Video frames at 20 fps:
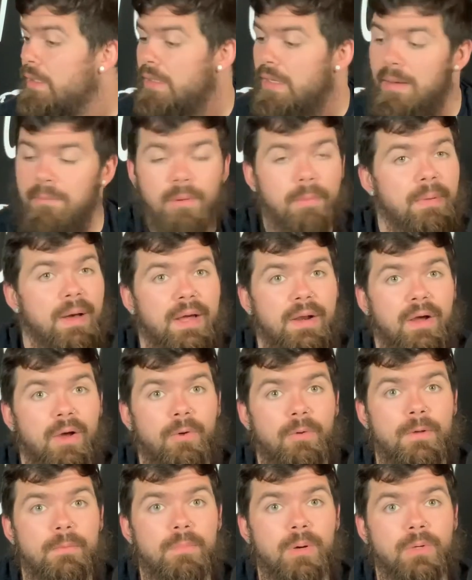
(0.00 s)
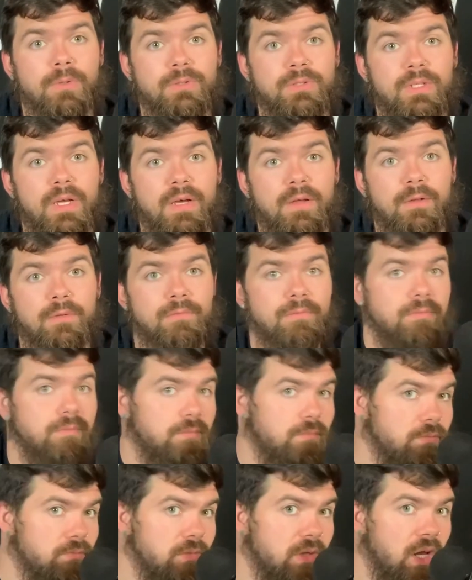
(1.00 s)
I'm about all impulsed out.
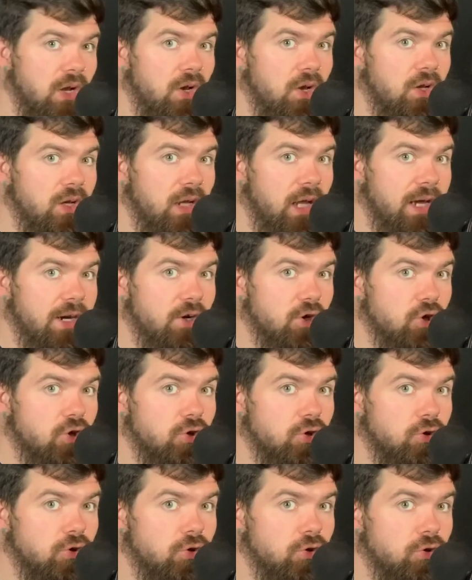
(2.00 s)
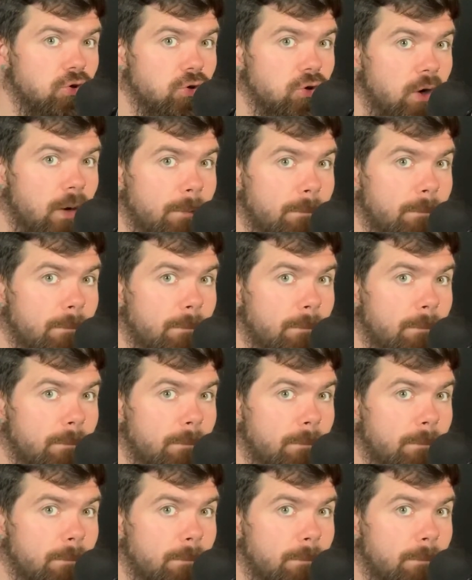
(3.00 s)
Later.